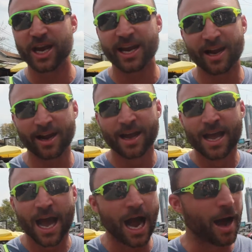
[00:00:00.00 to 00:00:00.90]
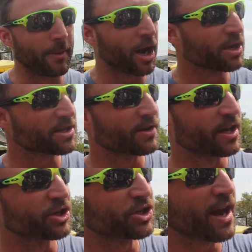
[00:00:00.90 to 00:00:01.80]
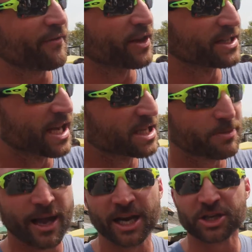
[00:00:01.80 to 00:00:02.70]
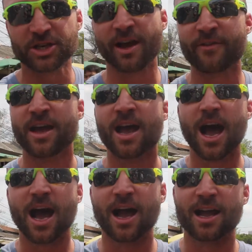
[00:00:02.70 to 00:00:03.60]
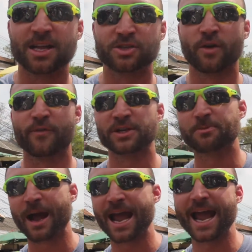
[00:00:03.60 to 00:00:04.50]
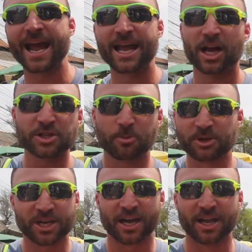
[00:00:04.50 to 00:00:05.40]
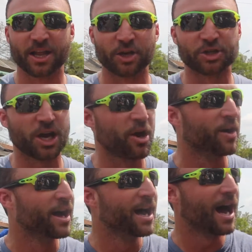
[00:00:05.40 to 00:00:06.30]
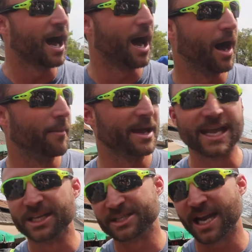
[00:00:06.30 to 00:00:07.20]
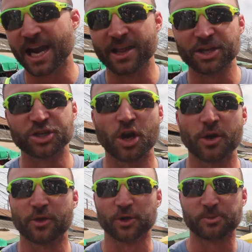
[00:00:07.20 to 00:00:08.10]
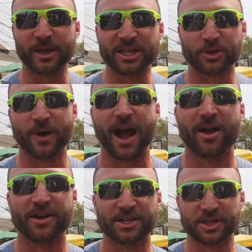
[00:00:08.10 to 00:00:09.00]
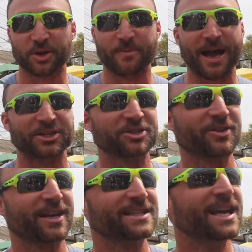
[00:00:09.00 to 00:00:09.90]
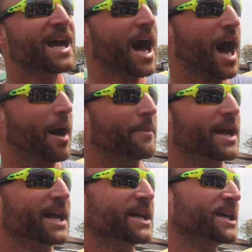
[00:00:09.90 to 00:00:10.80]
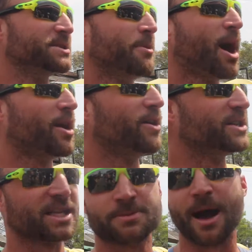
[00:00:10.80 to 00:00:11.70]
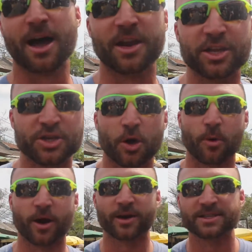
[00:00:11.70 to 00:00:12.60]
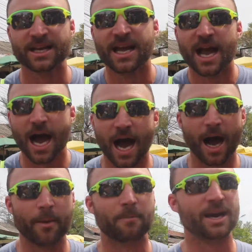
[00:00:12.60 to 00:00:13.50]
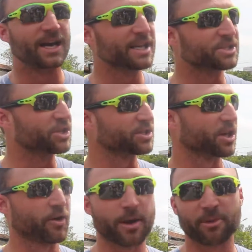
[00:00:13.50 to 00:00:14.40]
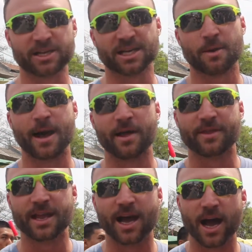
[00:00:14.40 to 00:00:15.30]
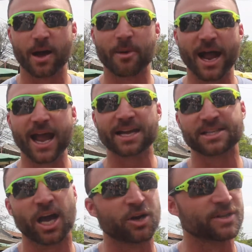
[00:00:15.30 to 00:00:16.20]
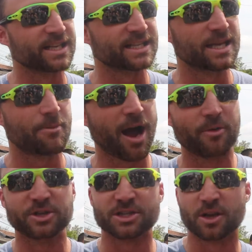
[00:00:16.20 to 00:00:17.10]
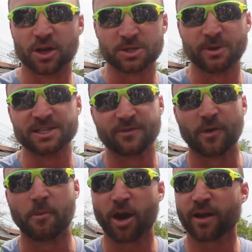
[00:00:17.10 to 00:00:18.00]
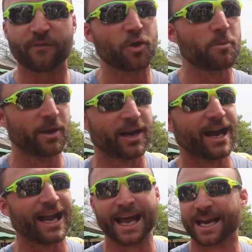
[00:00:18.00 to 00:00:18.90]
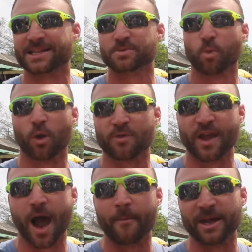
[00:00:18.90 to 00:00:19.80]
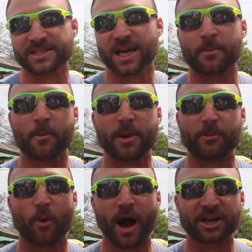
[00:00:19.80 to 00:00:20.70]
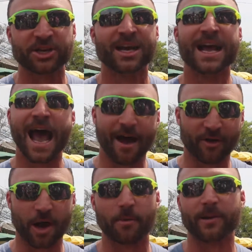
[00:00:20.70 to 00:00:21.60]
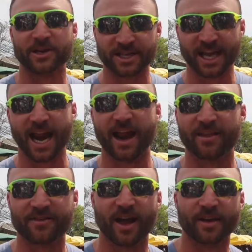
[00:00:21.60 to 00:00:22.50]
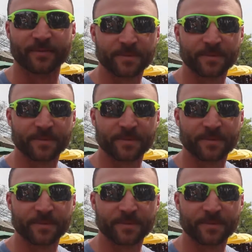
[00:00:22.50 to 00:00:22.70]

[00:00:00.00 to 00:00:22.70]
J here. Um, and also the chef is a Spanish chef. Uh, he's known for his paella. He also puts on a little show. Um, he is kind of the show. He throws peas around, does little magic tricks. Um, his motto is a smile needs no words. Um, but it is just a great place to come out. The uh, paella is one hundred sixty baht, which is a little expensive for market food. But again, it's worth the ambience. Come and people watch, have a couple beers and get out of the sun.